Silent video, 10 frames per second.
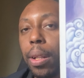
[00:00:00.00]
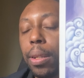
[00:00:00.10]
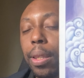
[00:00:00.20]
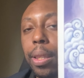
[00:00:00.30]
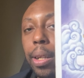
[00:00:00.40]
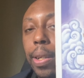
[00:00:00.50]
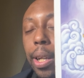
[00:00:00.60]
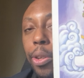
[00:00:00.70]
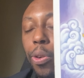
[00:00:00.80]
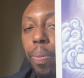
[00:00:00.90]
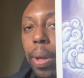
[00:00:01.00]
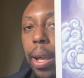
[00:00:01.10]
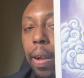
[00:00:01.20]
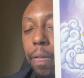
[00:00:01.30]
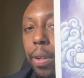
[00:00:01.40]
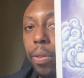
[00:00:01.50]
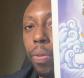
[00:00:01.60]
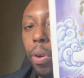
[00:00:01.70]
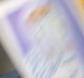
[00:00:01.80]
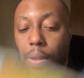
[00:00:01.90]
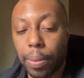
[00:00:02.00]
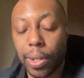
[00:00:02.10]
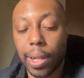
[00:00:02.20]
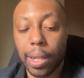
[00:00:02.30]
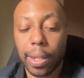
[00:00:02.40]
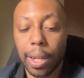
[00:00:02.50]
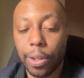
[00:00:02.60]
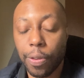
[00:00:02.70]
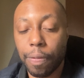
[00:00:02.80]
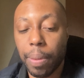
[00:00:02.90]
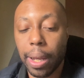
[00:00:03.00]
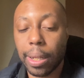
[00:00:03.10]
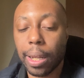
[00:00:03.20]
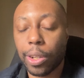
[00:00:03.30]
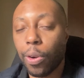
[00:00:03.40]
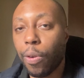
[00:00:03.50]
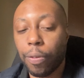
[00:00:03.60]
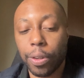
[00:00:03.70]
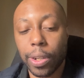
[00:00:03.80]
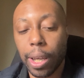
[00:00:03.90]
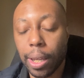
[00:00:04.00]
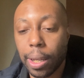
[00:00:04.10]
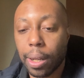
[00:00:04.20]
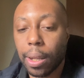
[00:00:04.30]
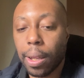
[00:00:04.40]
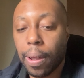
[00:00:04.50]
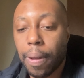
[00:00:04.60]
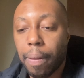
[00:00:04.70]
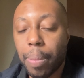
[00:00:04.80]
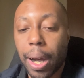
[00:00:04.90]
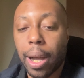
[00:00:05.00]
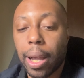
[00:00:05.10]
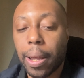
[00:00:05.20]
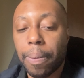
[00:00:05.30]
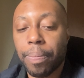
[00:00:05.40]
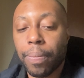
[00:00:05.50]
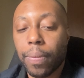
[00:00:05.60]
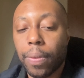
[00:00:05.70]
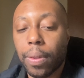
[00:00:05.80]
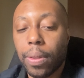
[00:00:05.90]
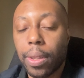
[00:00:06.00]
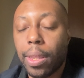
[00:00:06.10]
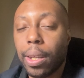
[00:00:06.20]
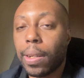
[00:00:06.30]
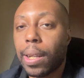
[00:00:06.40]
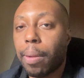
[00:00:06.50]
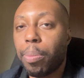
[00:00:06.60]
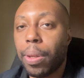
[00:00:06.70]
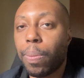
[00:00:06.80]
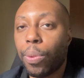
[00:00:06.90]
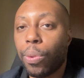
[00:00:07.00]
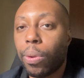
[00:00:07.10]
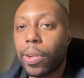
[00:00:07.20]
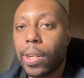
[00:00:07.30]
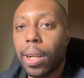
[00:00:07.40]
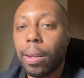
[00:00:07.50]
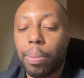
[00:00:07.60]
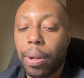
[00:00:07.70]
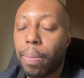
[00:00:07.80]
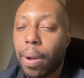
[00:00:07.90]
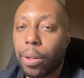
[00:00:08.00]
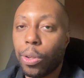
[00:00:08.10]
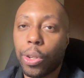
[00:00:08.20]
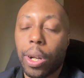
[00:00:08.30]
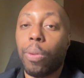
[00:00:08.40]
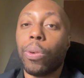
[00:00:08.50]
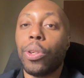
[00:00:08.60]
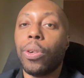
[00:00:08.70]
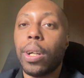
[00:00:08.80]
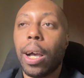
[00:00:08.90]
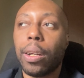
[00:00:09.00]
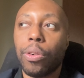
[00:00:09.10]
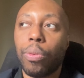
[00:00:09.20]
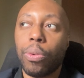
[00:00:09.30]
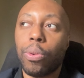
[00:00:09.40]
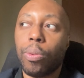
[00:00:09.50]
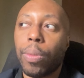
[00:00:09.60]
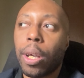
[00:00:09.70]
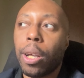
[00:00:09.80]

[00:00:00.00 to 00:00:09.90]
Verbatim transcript: the things that you may have done wrong, mistakes that you've made gets overtaken by the things that people celebrate about you so that when you're not in the room,